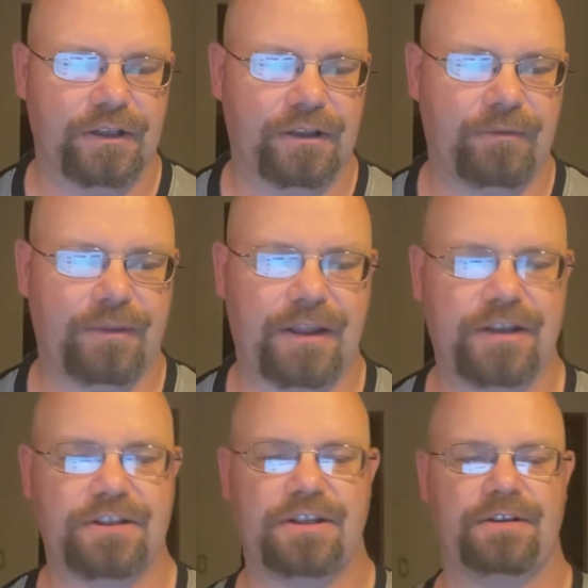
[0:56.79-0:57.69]
claiming that
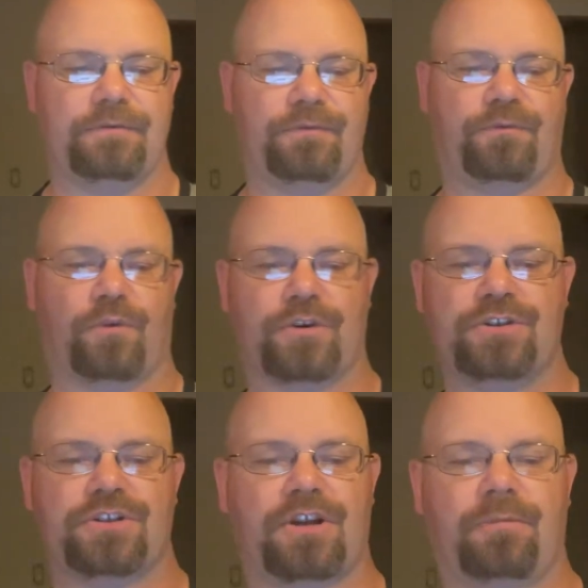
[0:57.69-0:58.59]
he
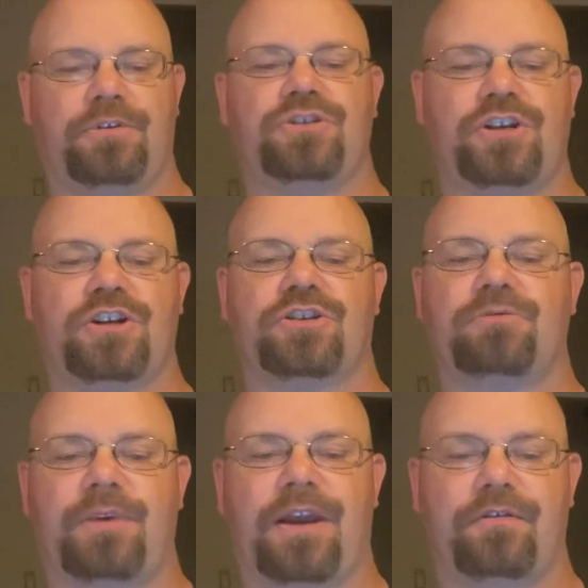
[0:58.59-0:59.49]
forces companies to change their
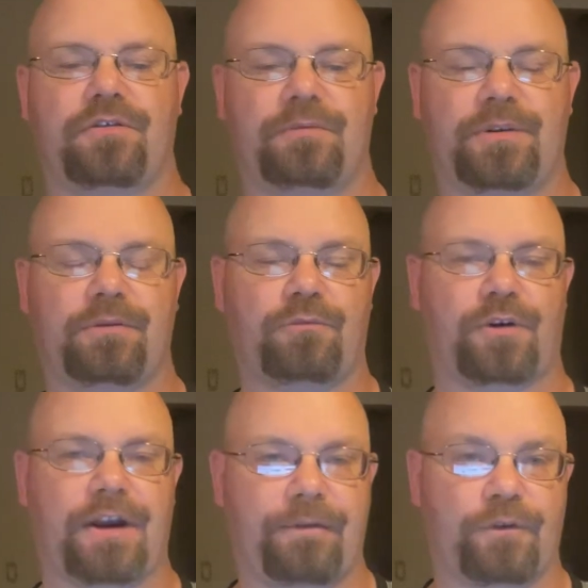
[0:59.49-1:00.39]
behavior, be more
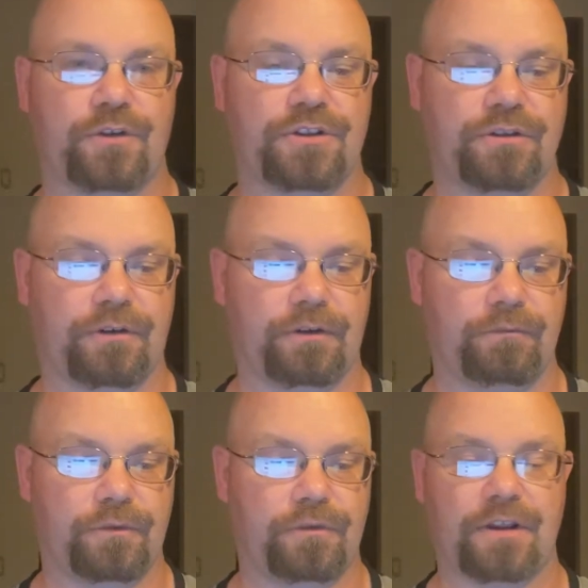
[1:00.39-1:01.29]
diverse in their
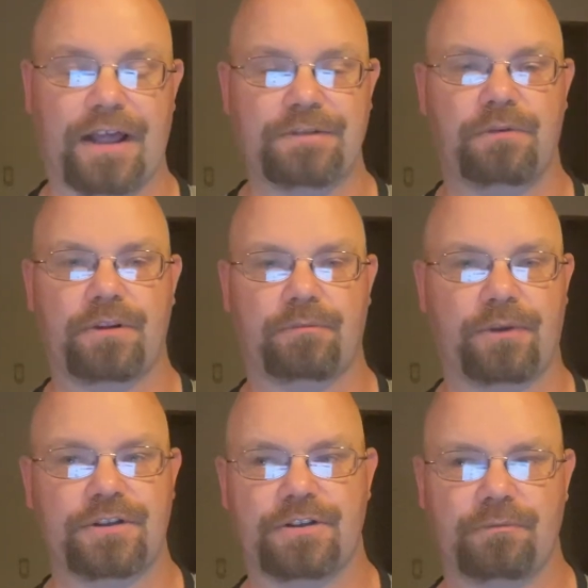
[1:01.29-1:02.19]
recruiting. That's one of the
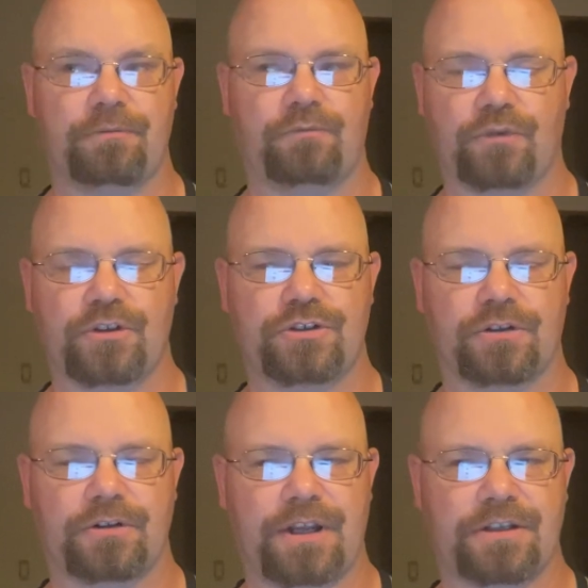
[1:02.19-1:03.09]
places that really
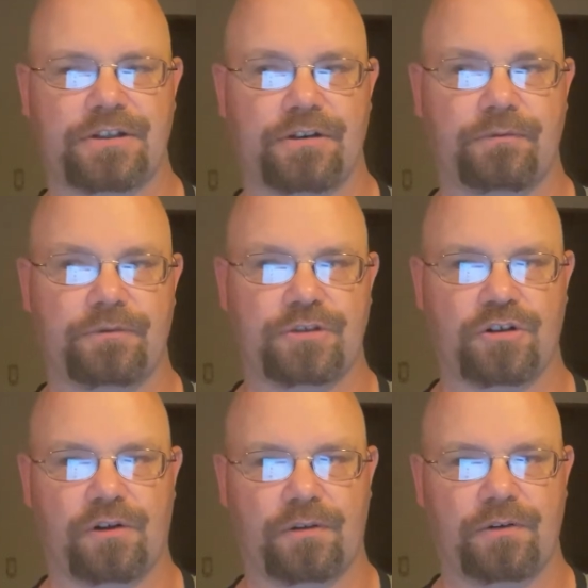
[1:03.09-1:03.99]
tends to
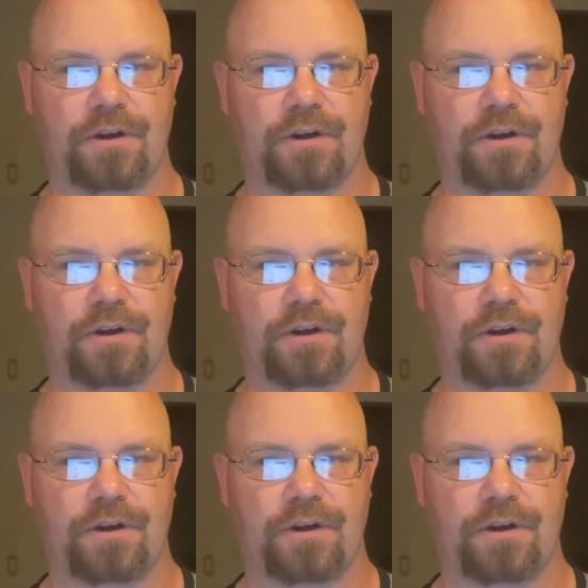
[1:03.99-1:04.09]
show up.